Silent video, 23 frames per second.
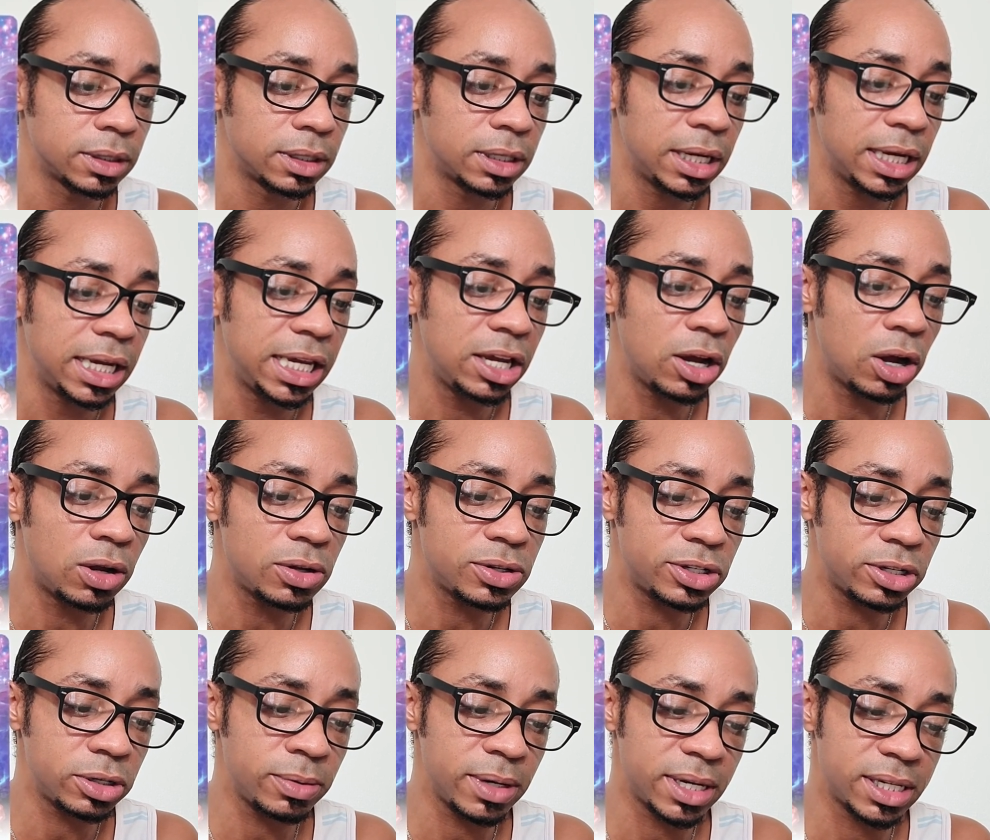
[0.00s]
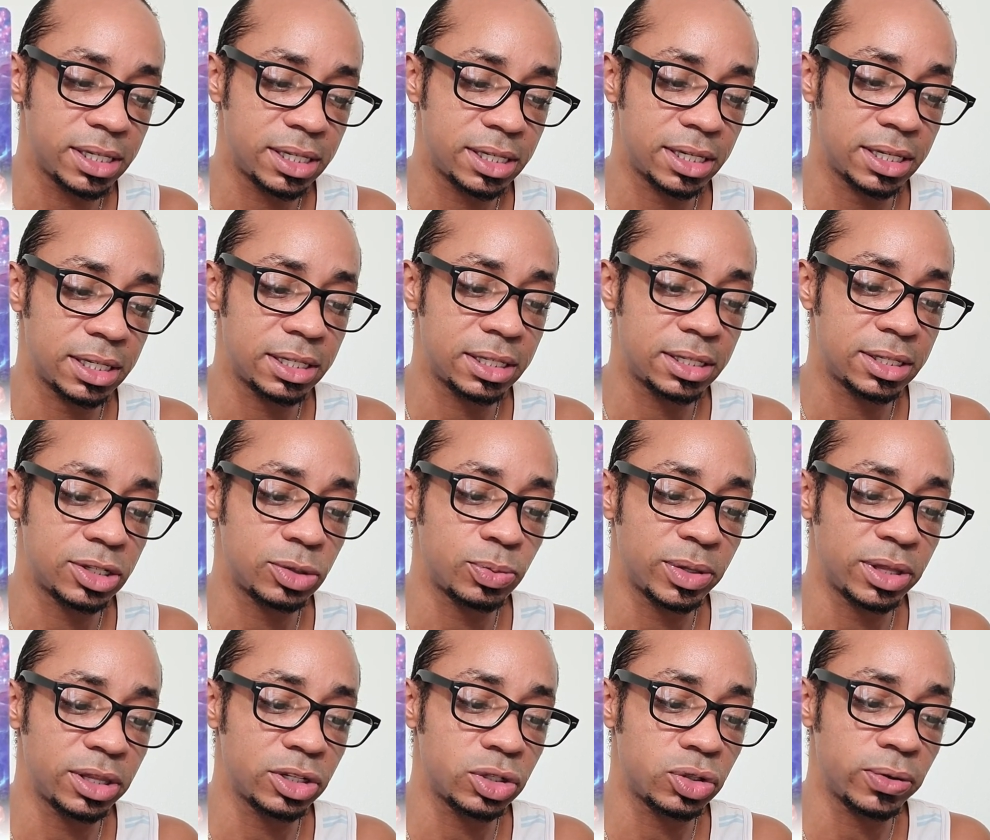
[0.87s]
He also assists
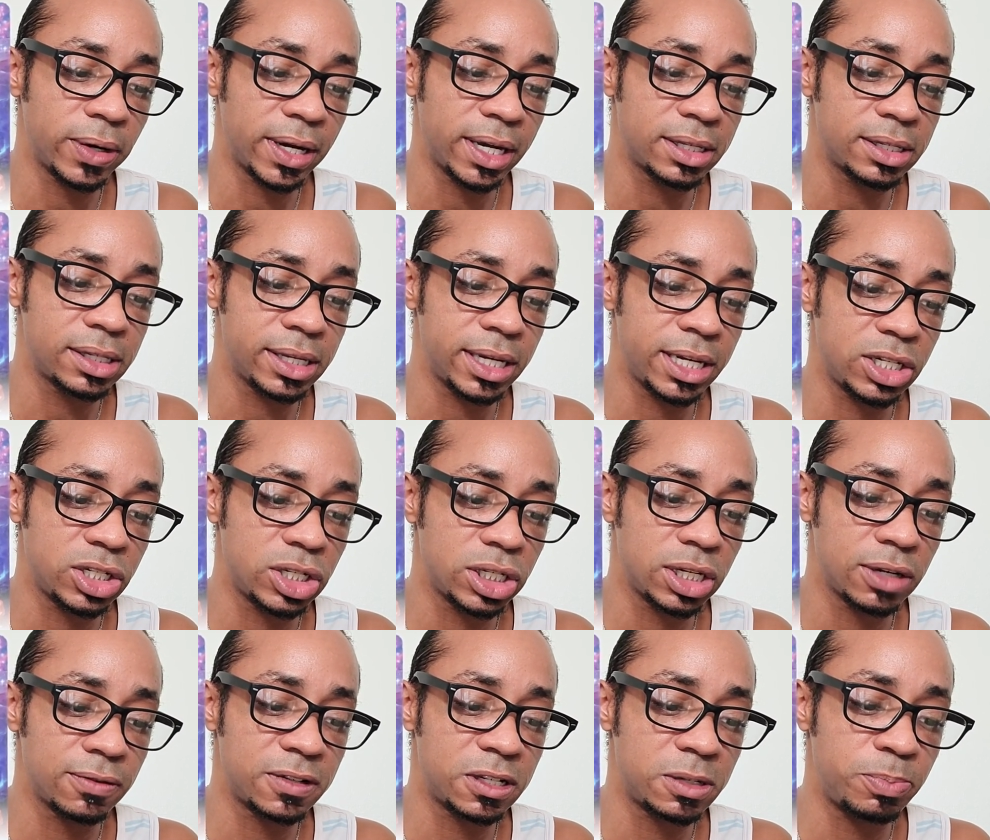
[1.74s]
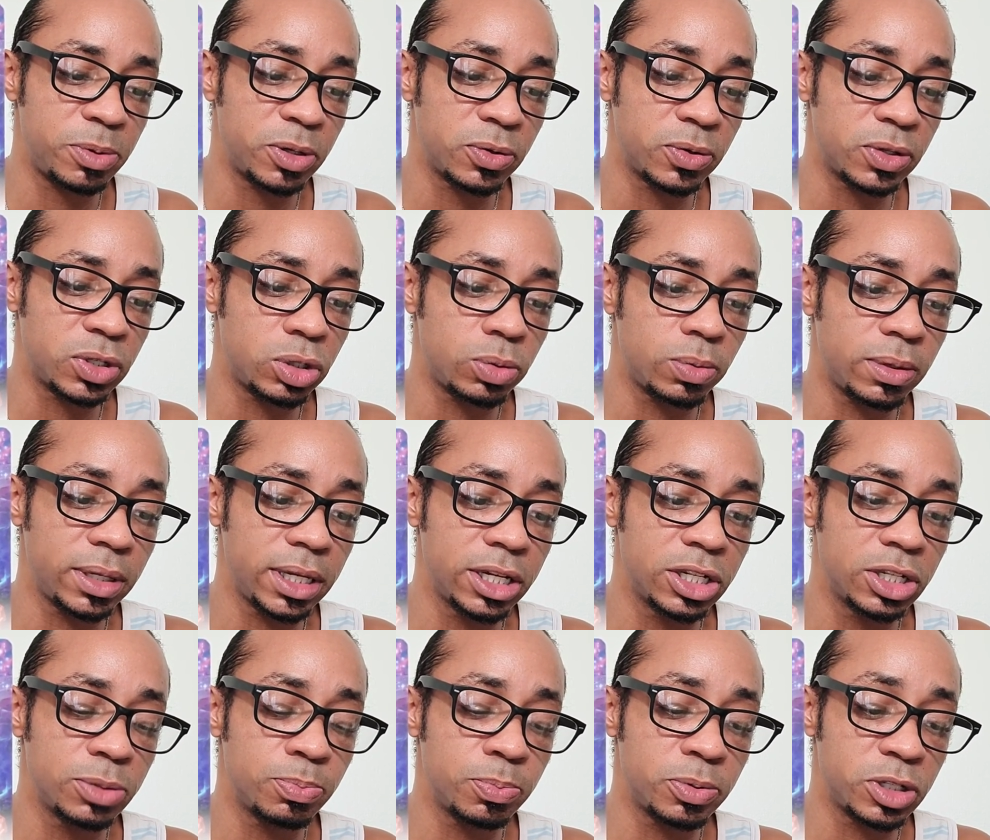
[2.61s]
with the translation of spiritual
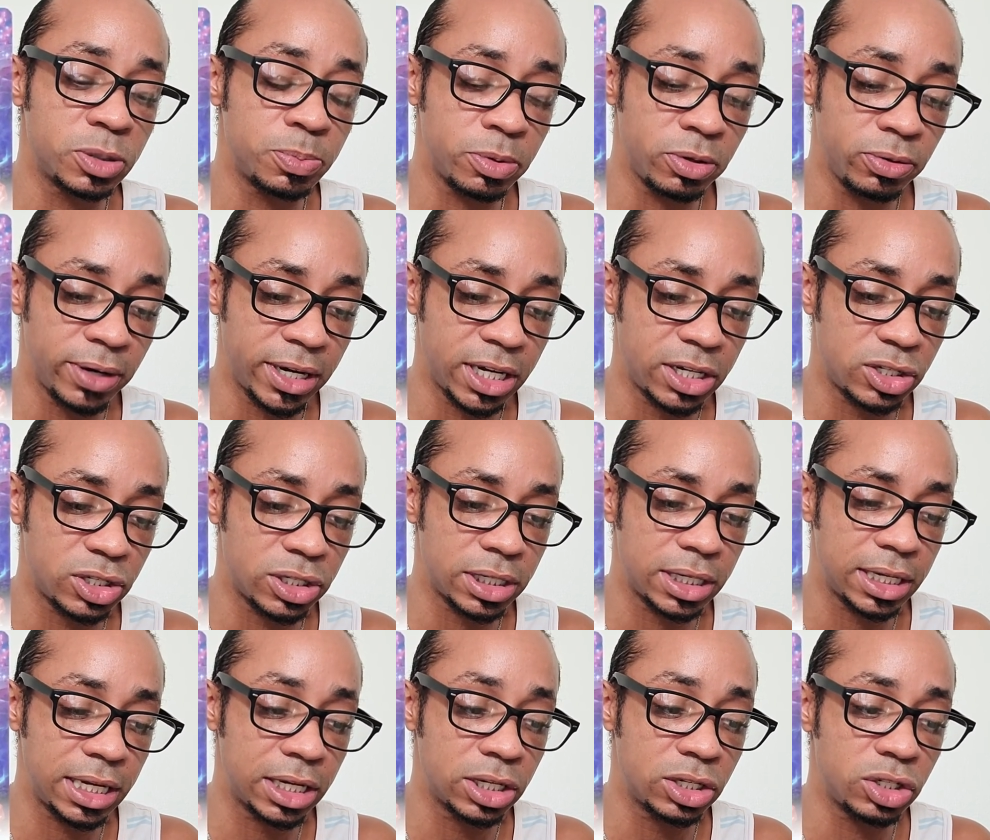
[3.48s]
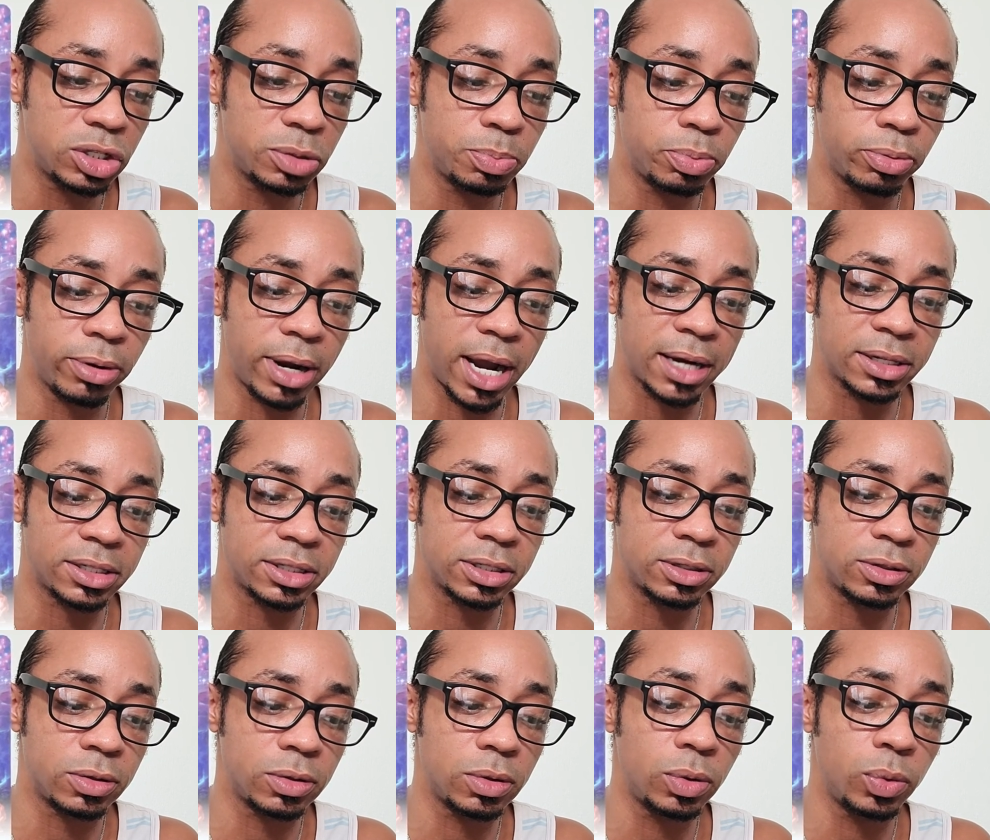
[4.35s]
inspiration into
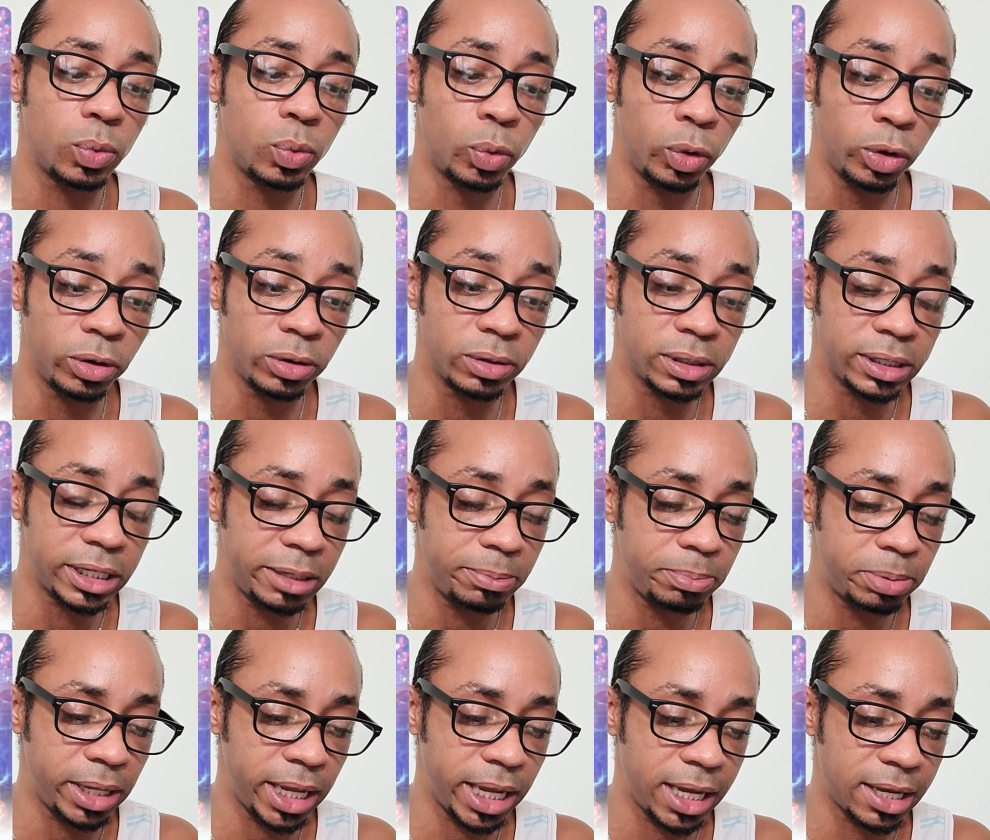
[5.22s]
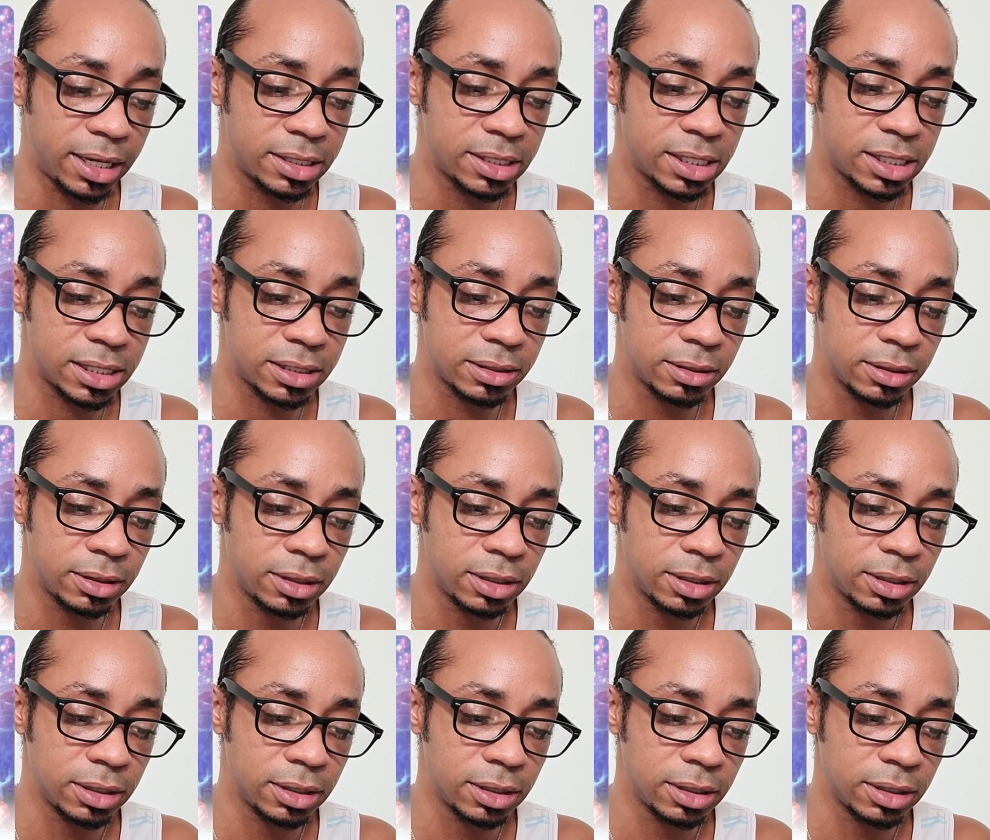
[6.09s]
practical worldly plans.